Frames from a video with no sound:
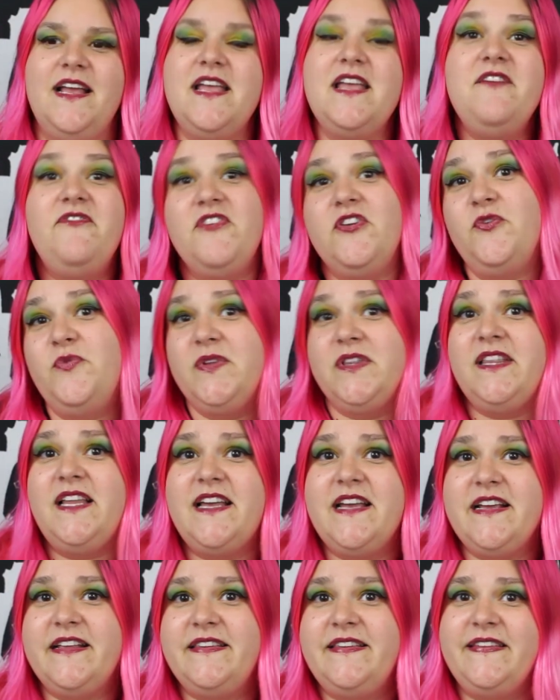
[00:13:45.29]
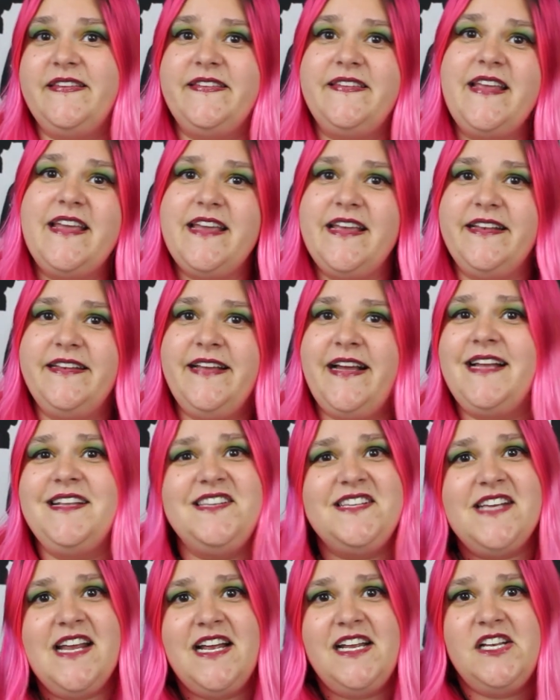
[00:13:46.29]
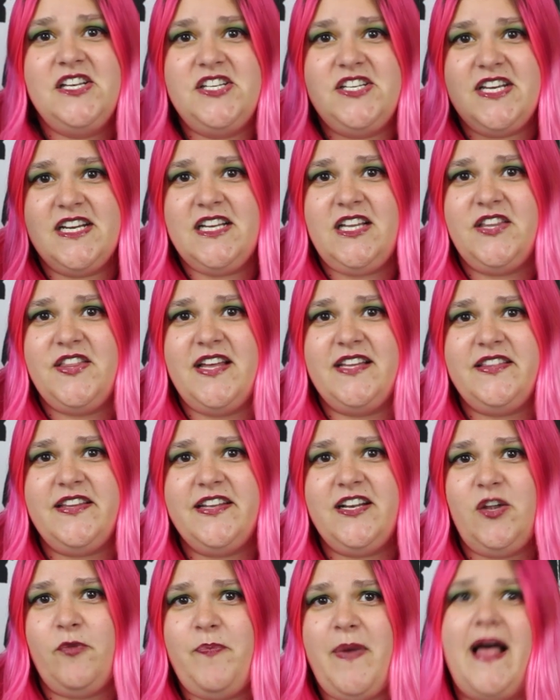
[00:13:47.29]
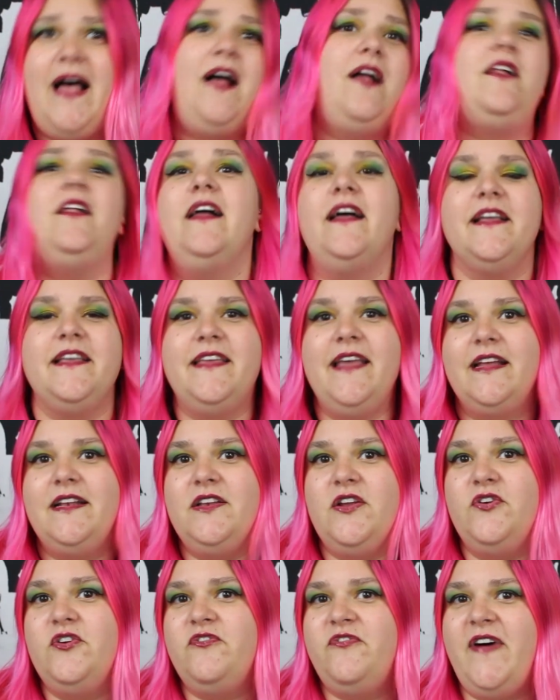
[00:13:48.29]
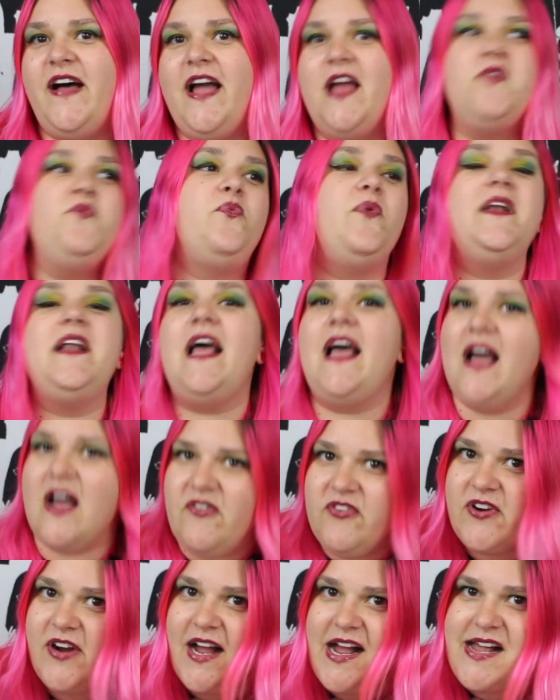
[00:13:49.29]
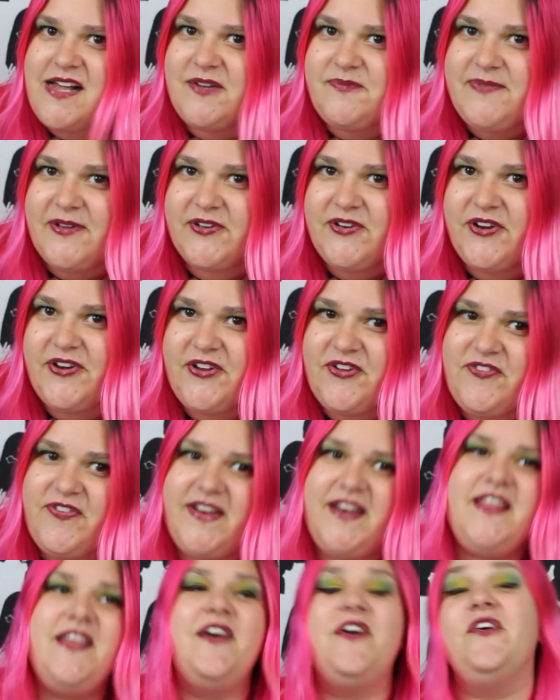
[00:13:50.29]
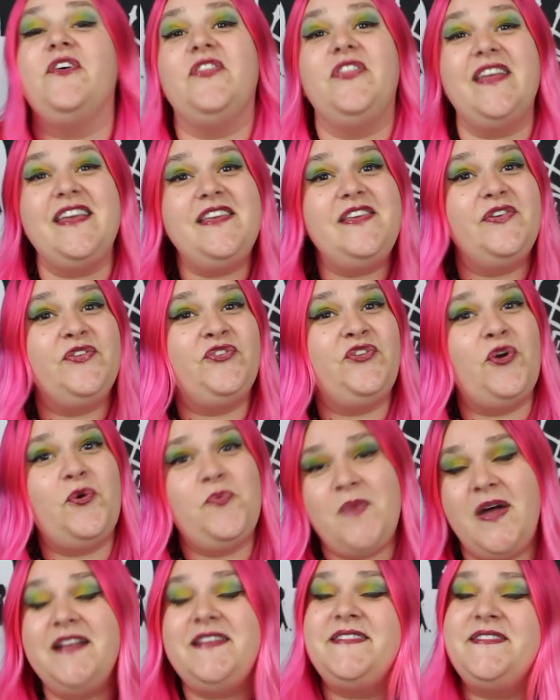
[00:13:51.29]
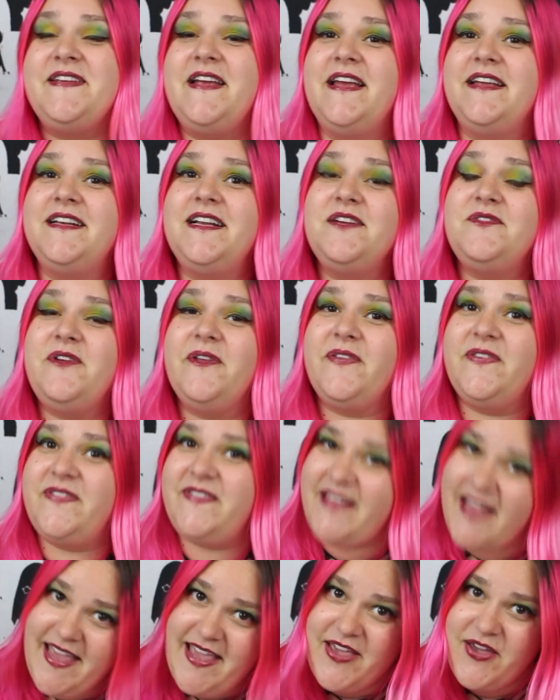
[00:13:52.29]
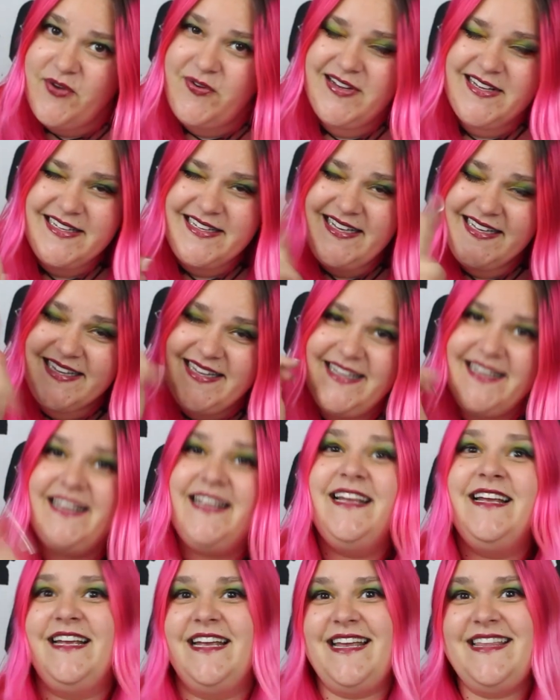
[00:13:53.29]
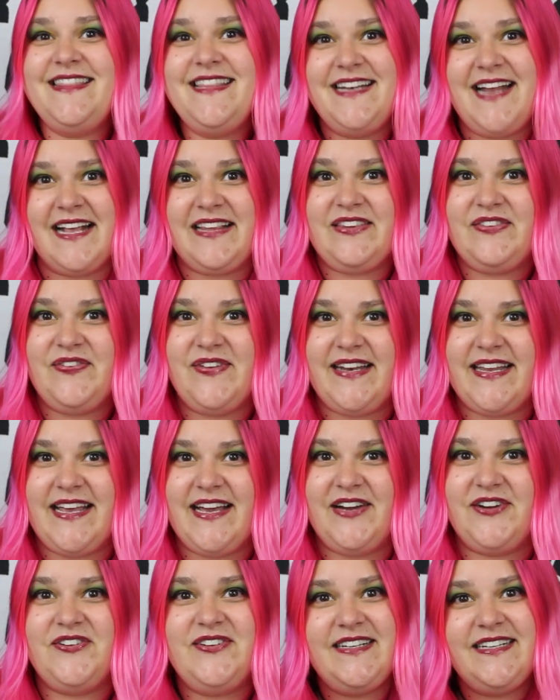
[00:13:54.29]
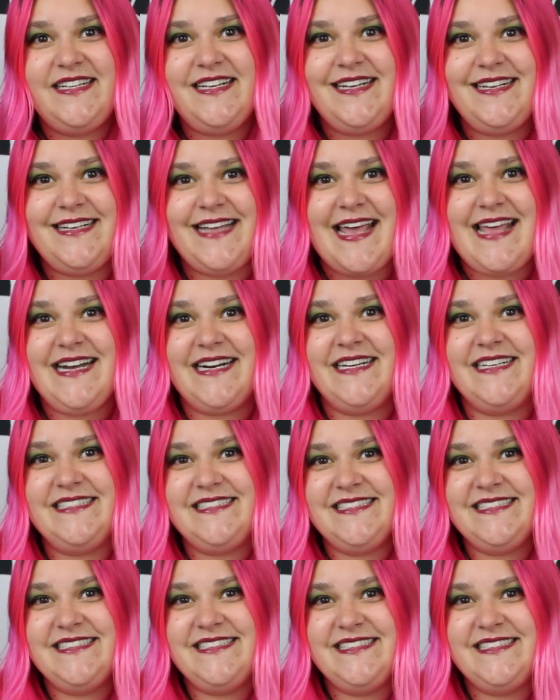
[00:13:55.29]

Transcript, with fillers: If you would like to stay in touch, jingle that little bell, get notified whenever I upload a new video. Thank you so much, and I will see you in the next video. Later!